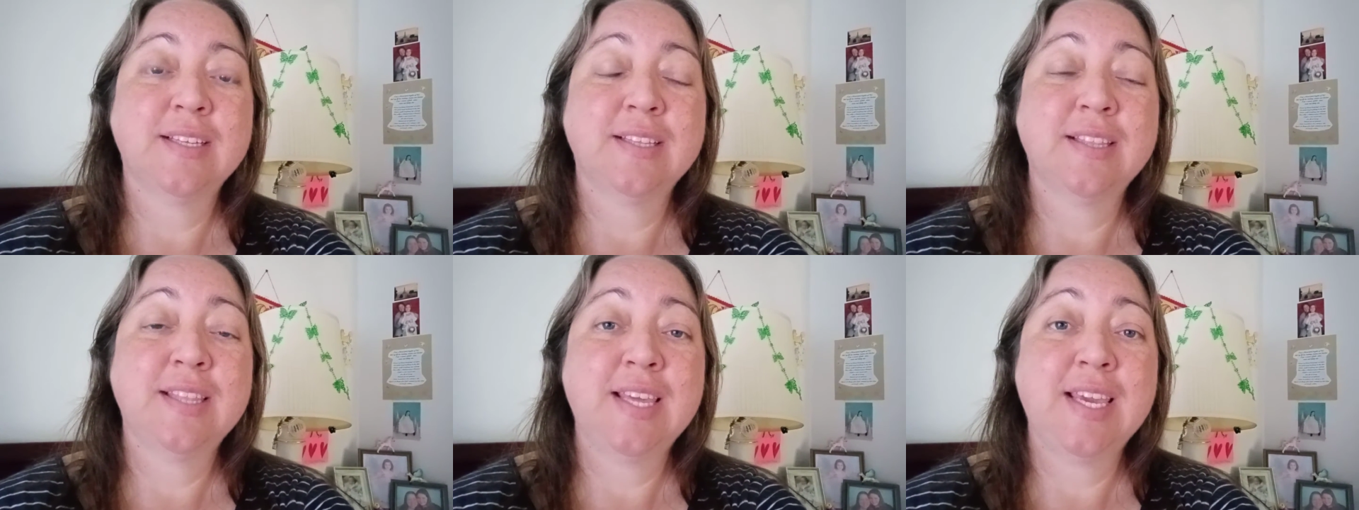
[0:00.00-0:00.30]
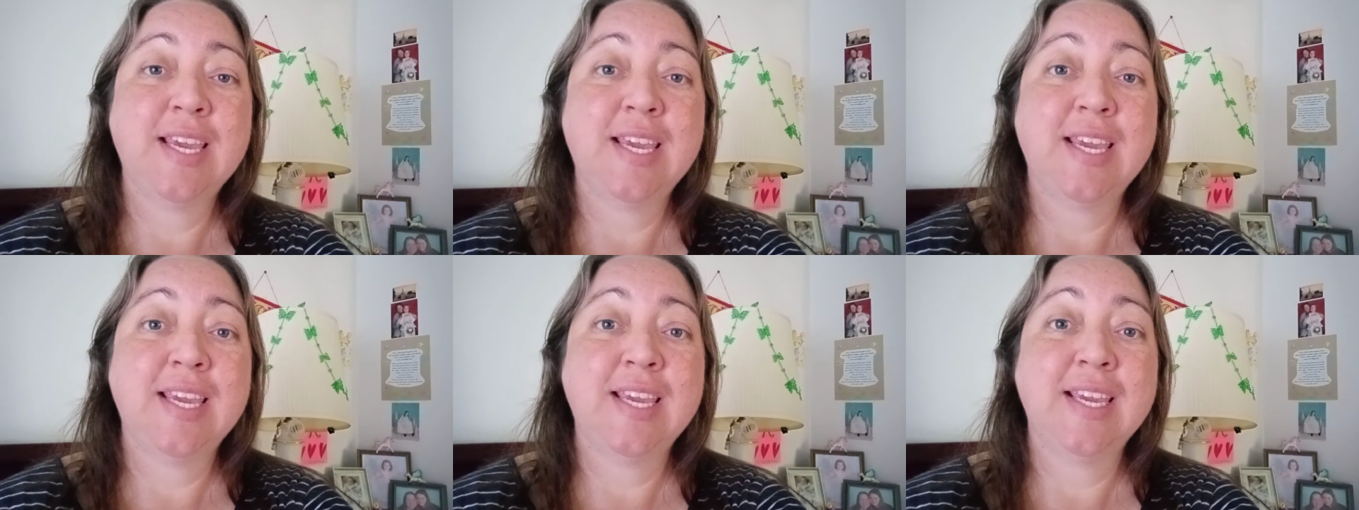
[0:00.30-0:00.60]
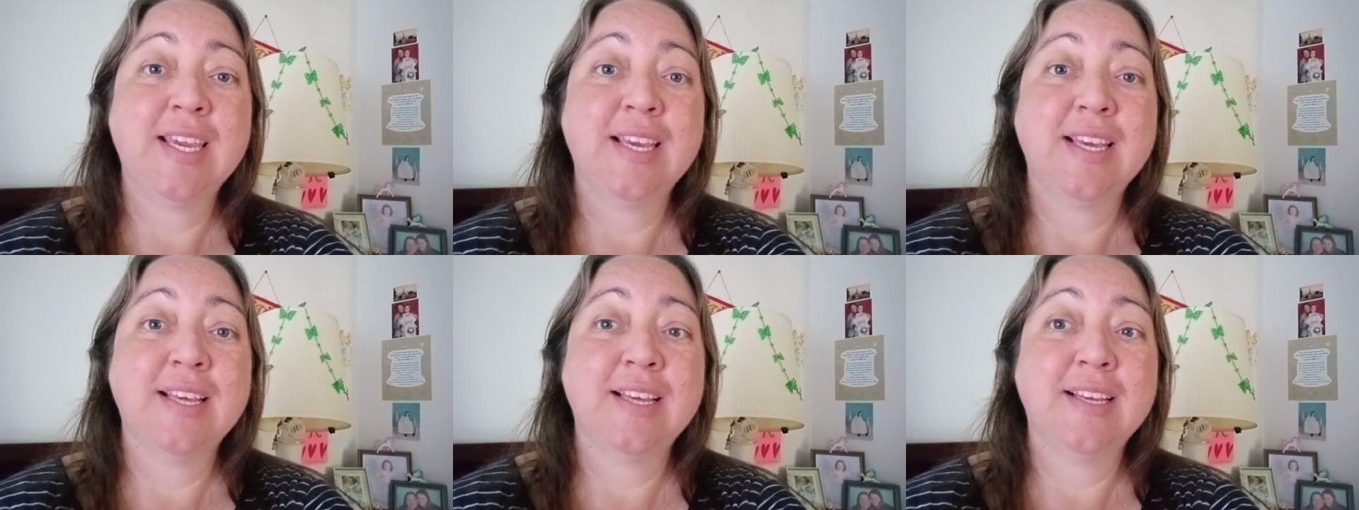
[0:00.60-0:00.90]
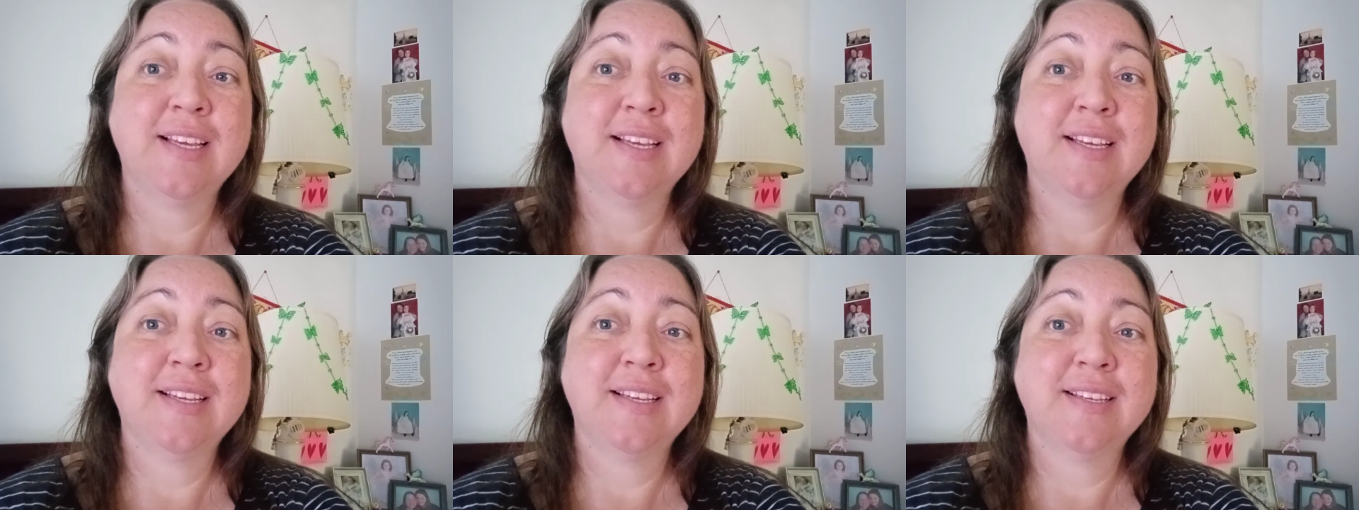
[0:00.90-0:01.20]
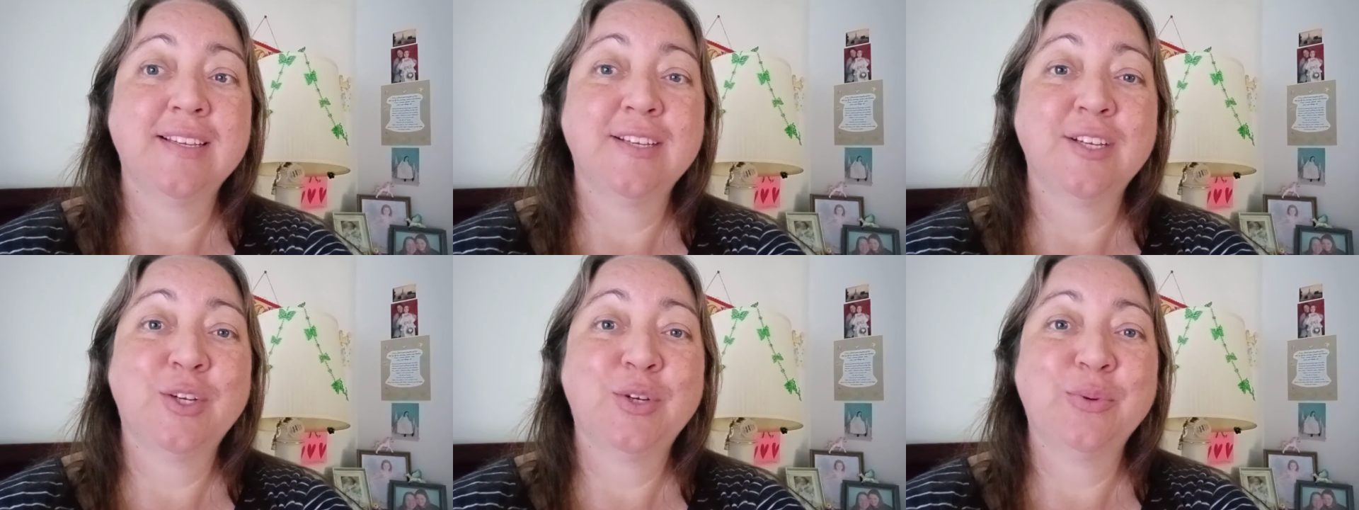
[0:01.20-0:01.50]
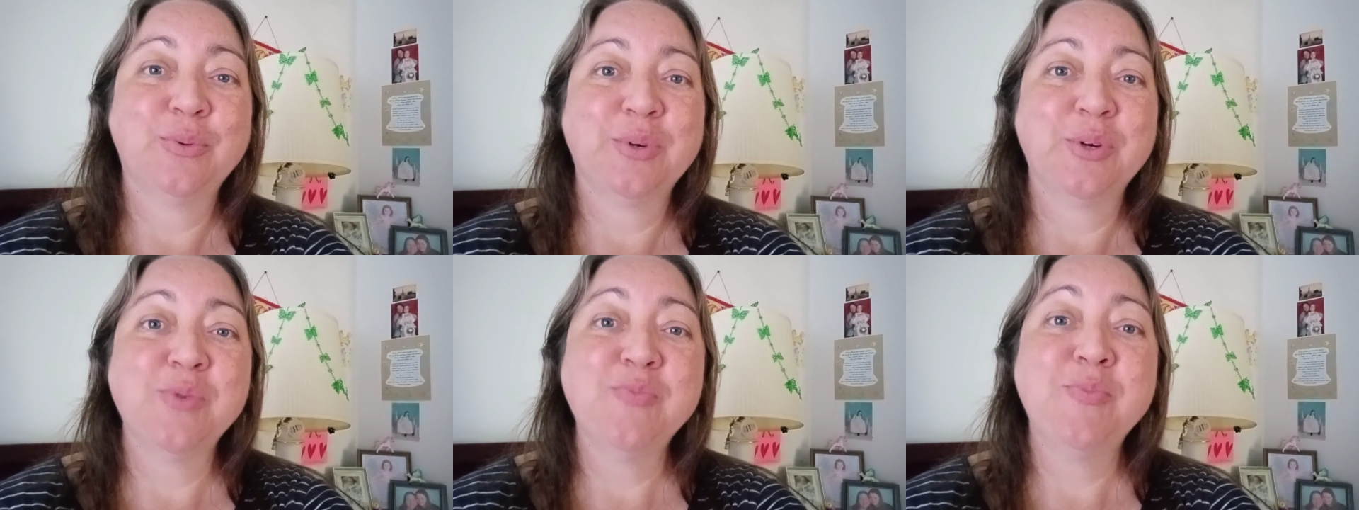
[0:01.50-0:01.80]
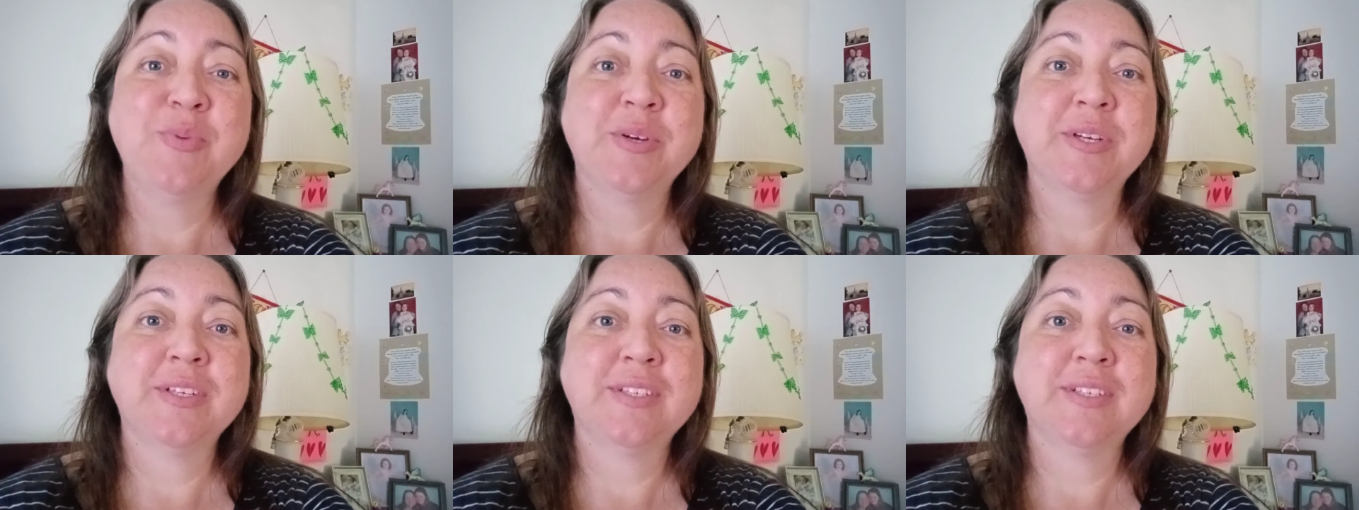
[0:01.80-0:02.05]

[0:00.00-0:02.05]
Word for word: the group